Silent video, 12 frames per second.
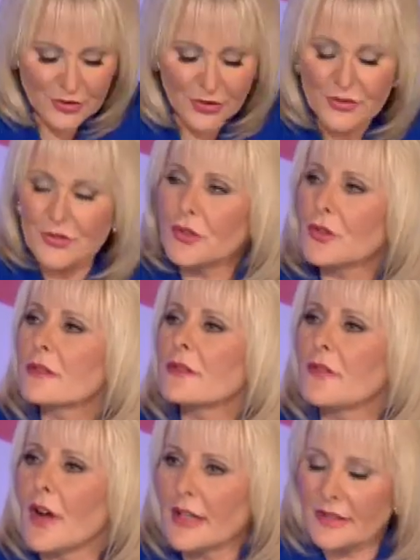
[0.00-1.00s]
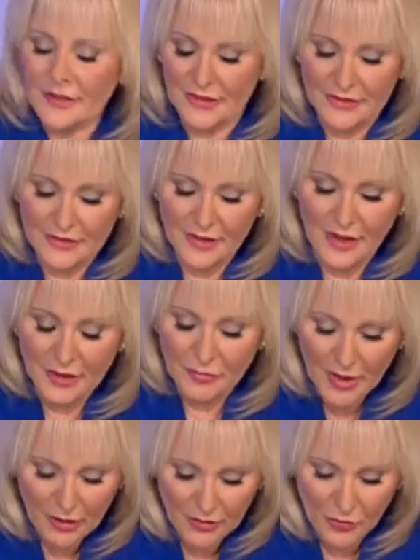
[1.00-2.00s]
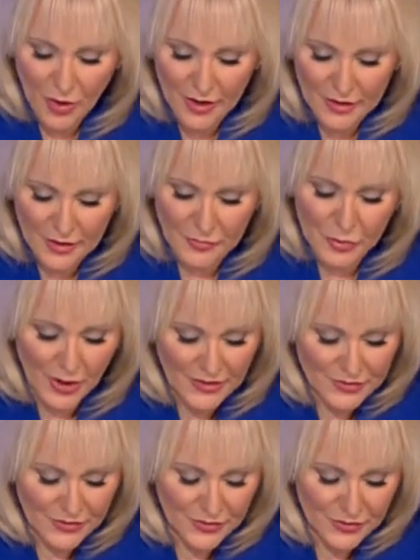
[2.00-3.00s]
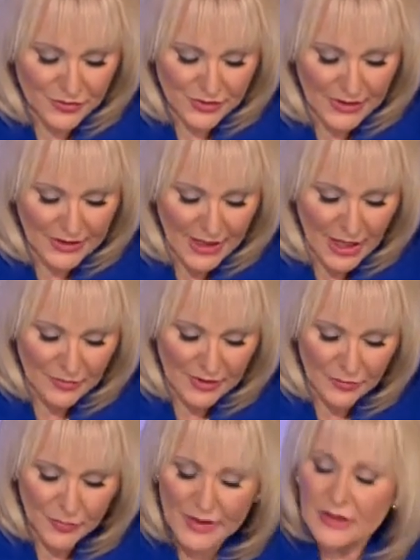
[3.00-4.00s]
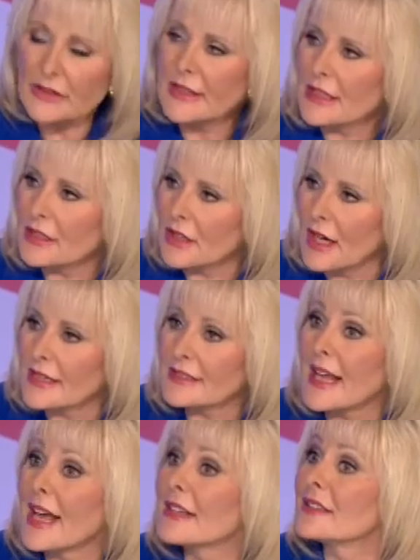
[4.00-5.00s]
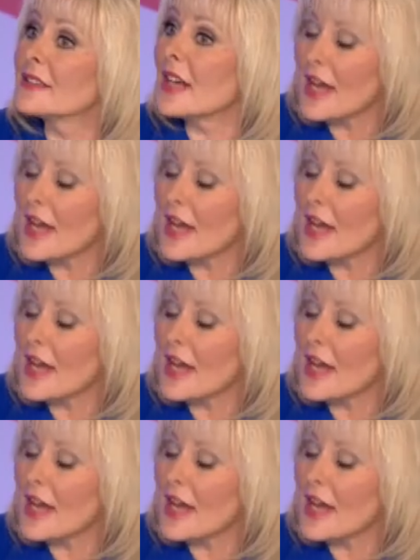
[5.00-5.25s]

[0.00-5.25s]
Should certain vices like marijuana, prostitution, and gambling be legalized and